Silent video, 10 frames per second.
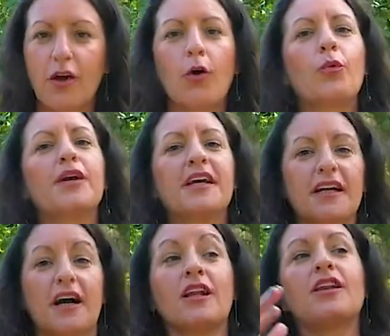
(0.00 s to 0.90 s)
we
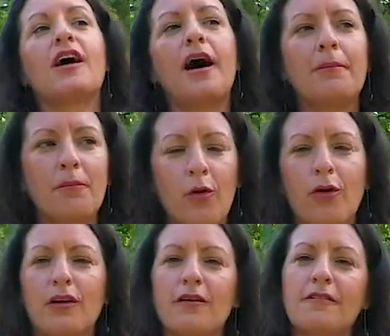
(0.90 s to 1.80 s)
get a lot
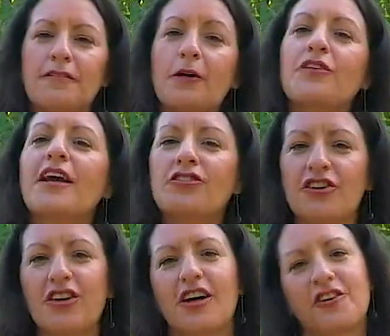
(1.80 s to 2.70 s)
more
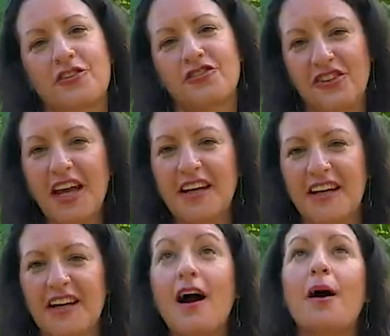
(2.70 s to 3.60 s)
foundational
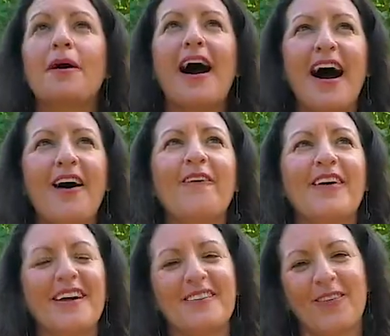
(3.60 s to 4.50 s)
understanding about how
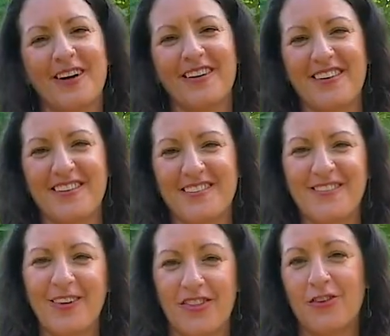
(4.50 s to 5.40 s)
we can work
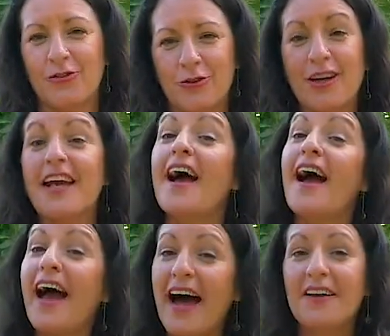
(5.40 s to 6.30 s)
with this tree
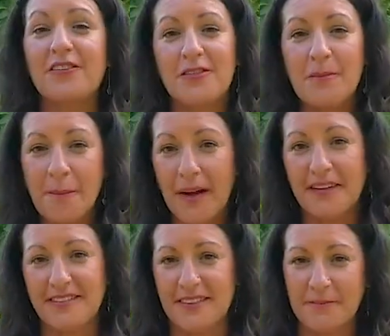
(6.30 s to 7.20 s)
as
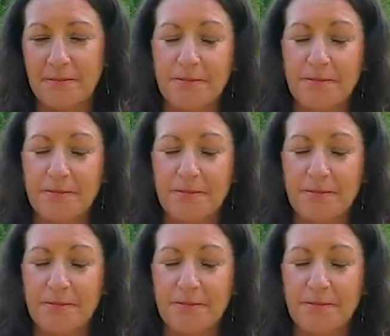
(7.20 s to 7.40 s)
medicine.